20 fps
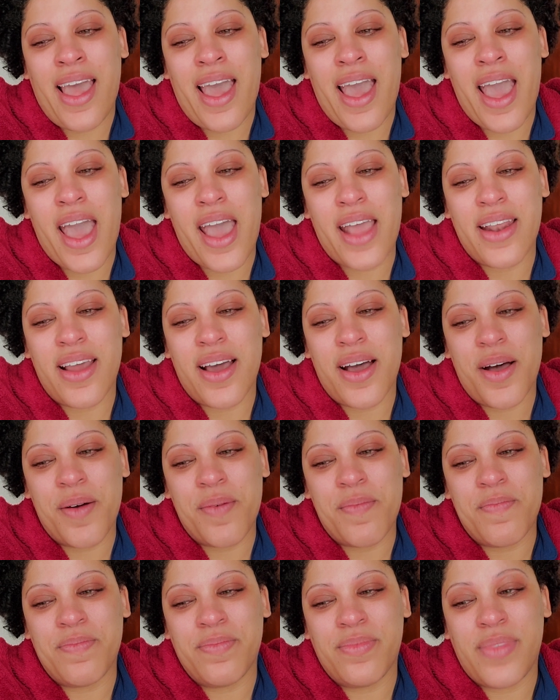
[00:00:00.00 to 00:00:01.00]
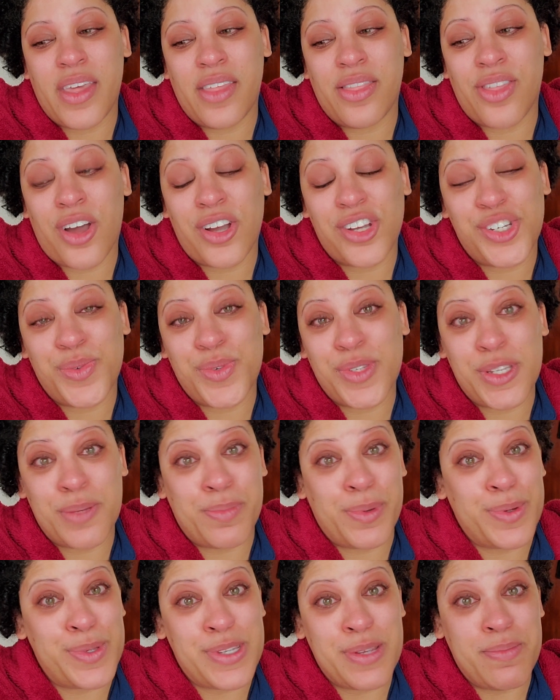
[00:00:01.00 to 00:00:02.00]
and they thought she was
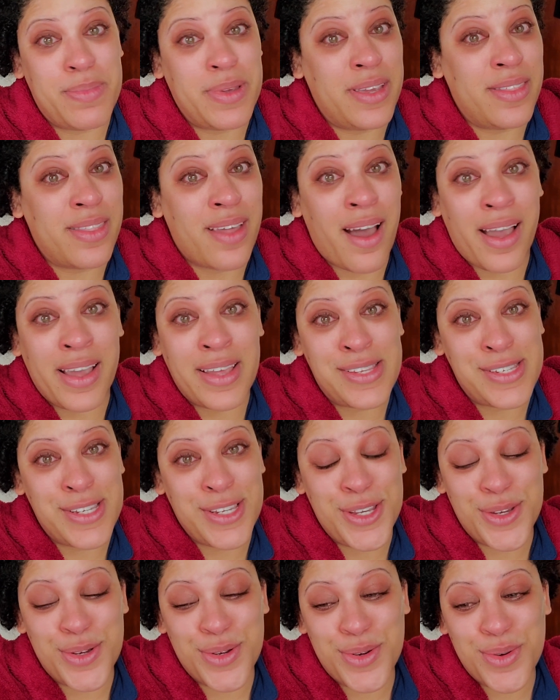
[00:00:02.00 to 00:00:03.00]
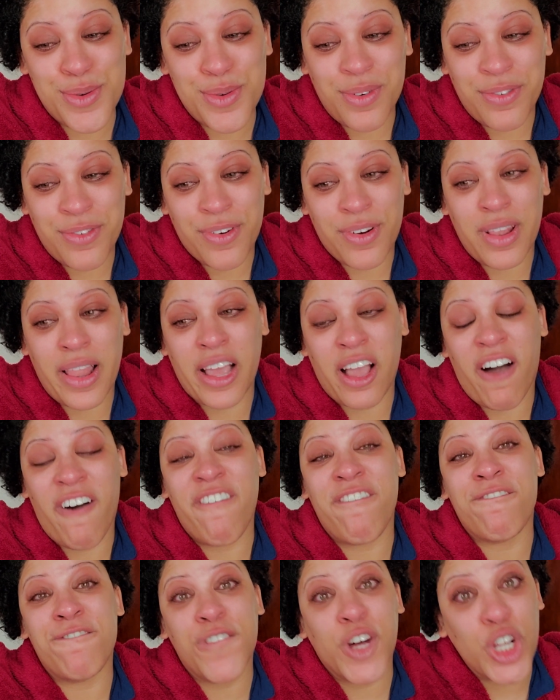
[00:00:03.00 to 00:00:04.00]
supposed to be in the ICU for like a
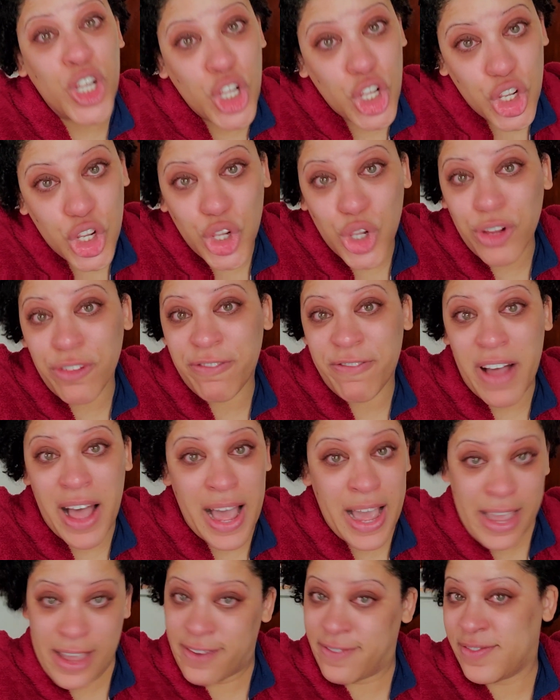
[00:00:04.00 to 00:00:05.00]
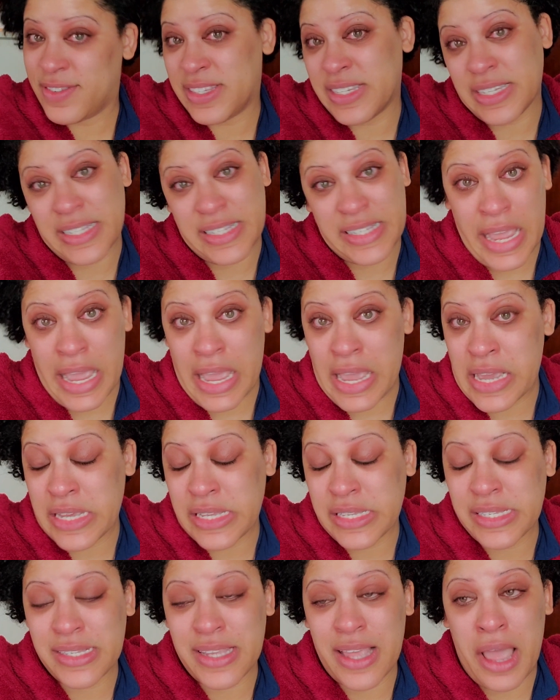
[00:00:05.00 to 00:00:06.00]
full 5-6
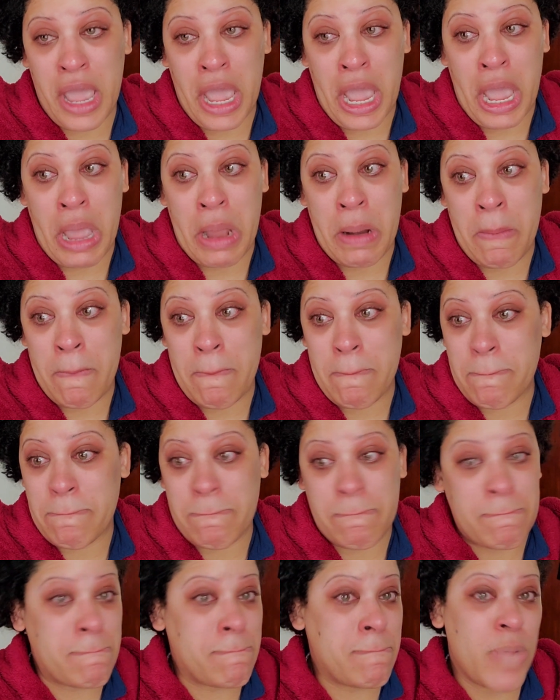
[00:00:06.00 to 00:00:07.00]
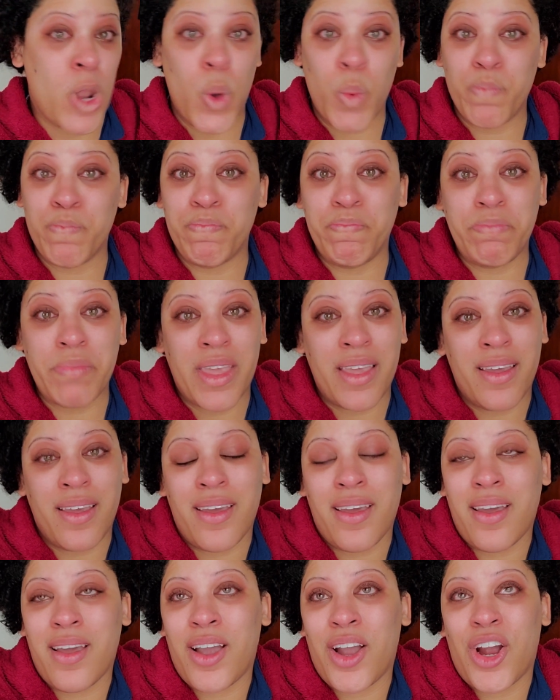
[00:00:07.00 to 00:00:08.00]
days, and nope,
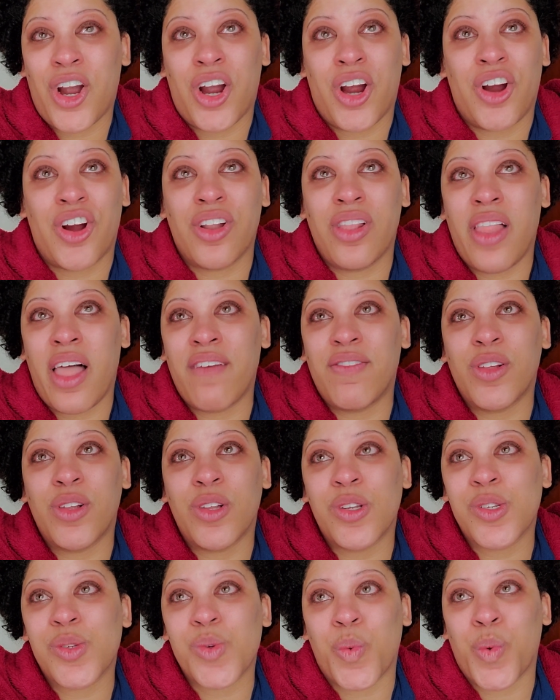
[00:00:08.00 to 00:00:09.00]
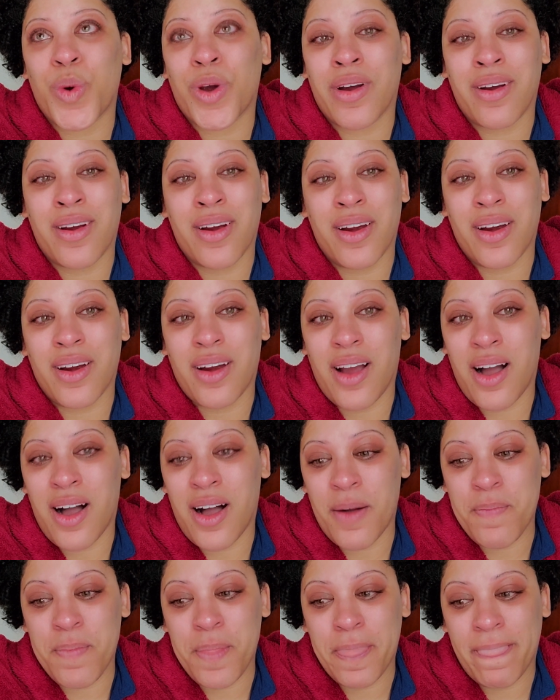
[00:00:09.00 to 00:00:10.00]
her levels were
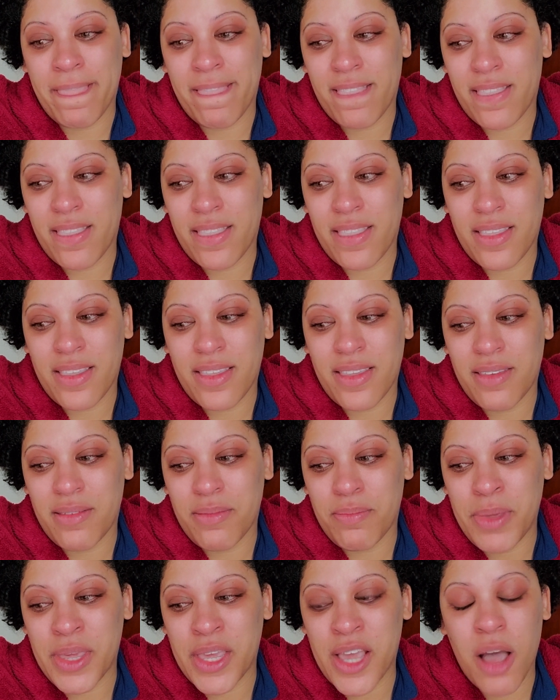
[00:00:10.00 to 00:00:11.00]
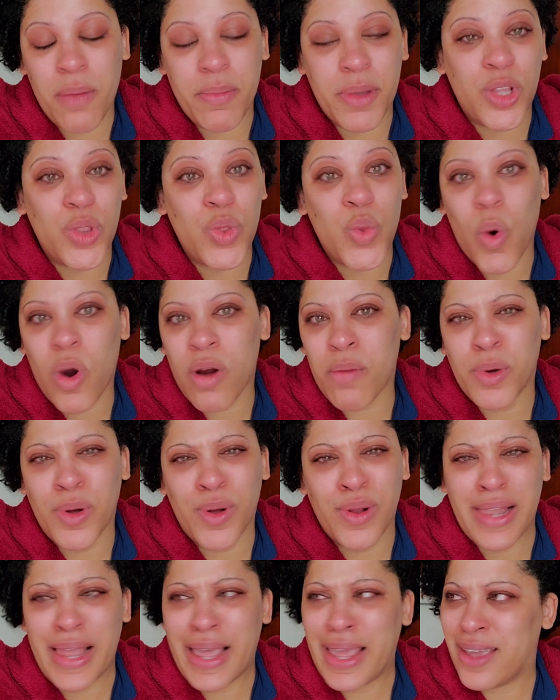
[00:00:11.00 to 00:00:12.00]
becoming
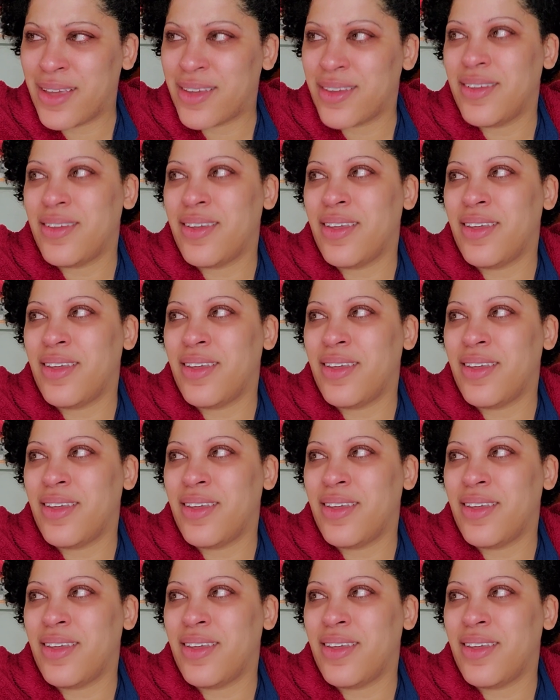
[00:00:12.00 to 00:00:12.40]
normal, like